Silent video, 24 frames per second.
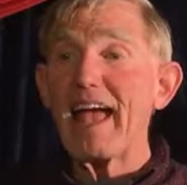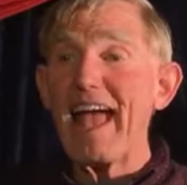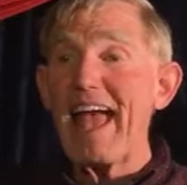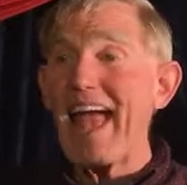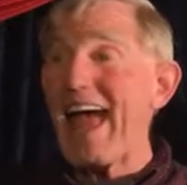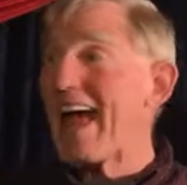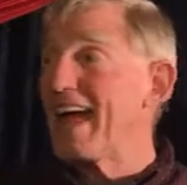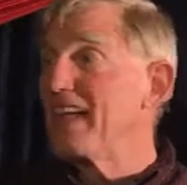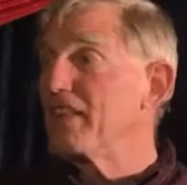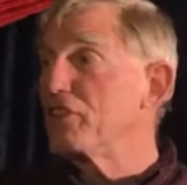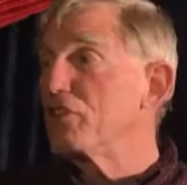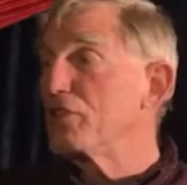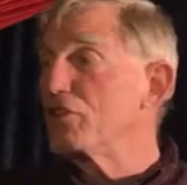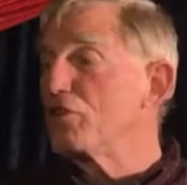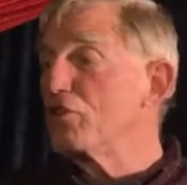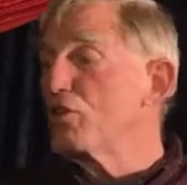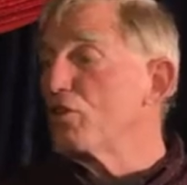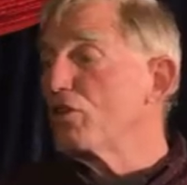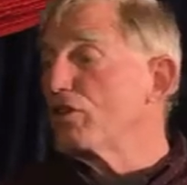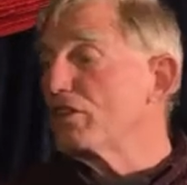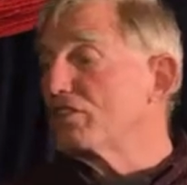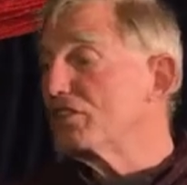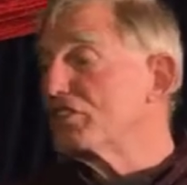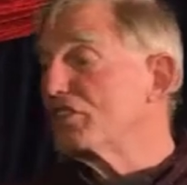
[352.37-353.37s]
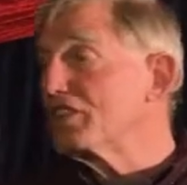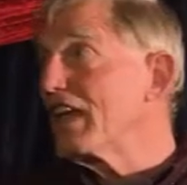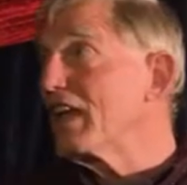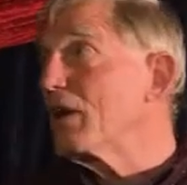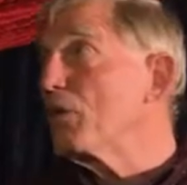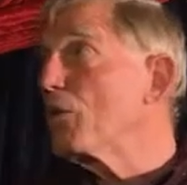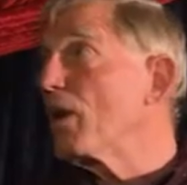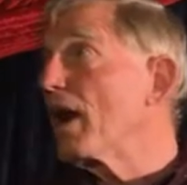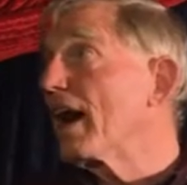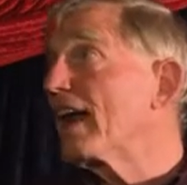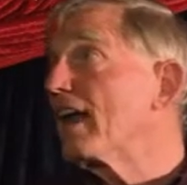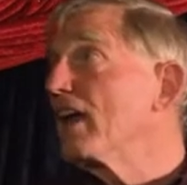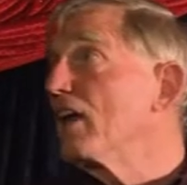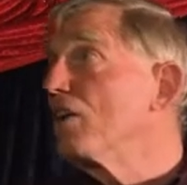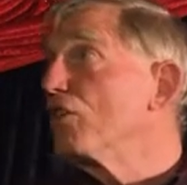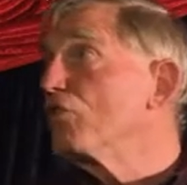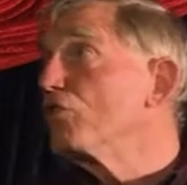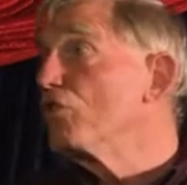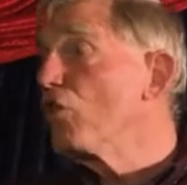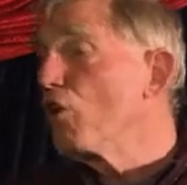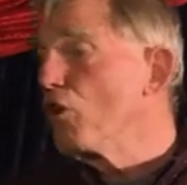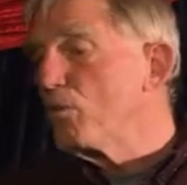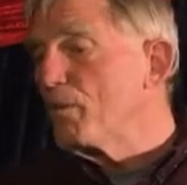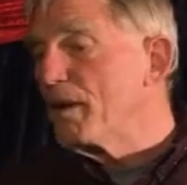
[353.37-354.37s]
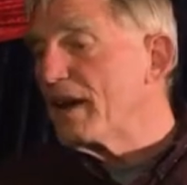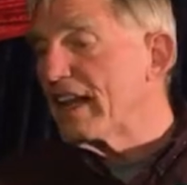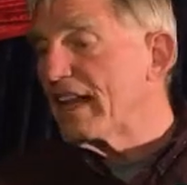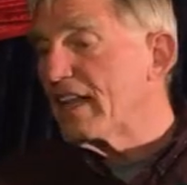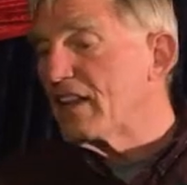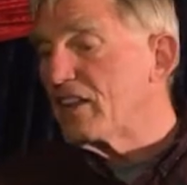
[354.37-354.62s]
And you could see why nobody